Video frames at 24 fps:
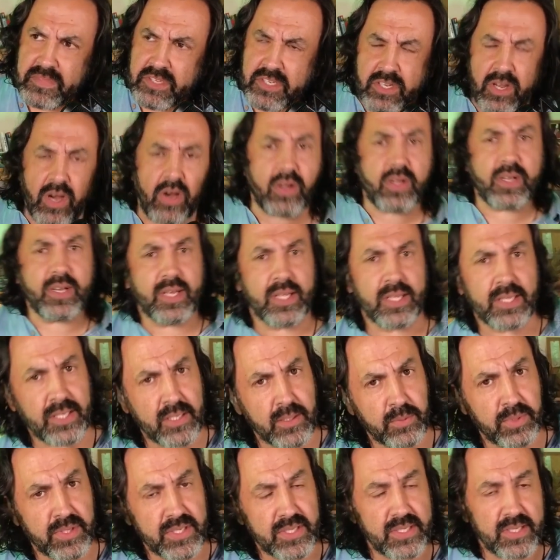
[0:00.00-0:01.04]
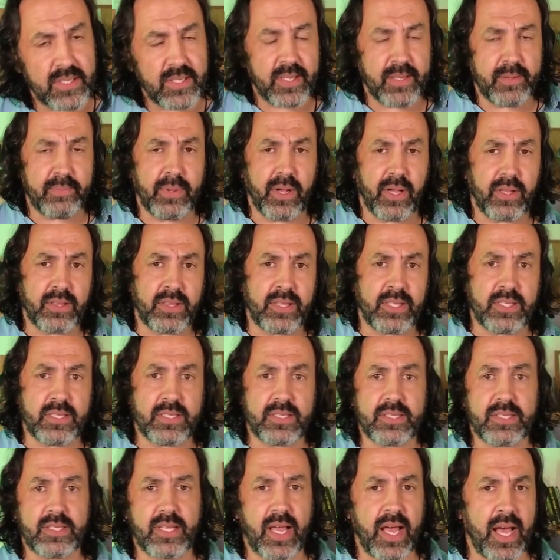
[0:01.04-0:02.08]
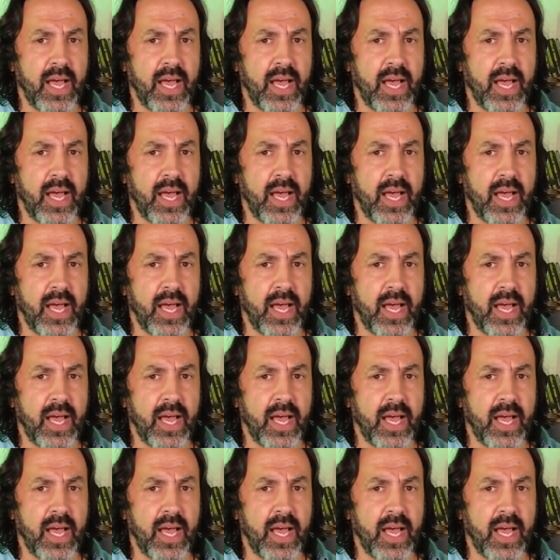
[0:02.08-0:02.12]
talk a little bit about this.